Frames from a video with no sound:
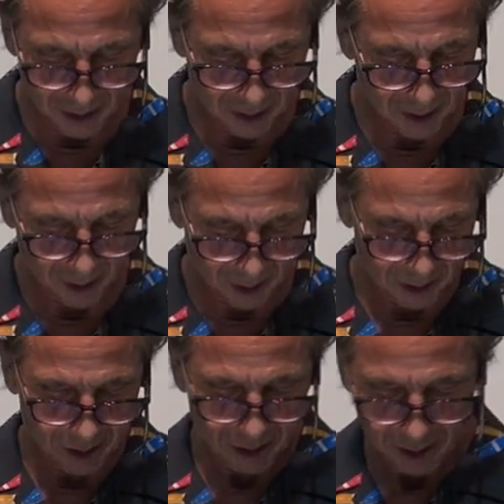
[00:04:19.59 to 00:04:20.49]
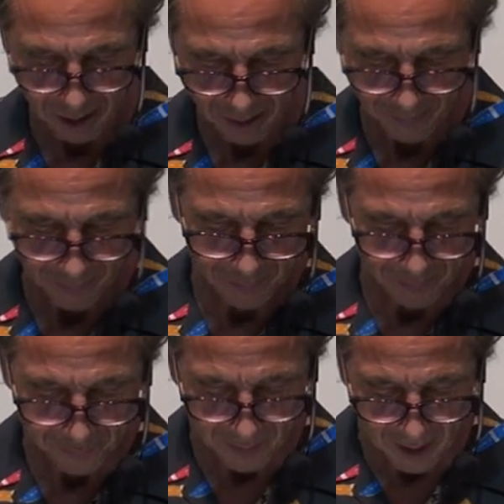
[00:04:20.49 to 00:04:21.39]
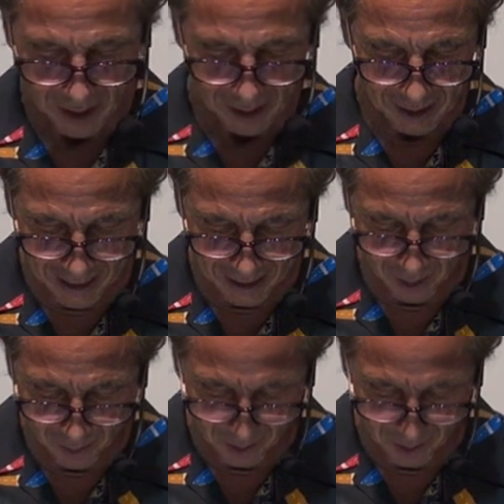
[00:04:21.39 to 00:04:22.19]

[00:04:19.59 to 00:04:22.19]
and the colt, laid their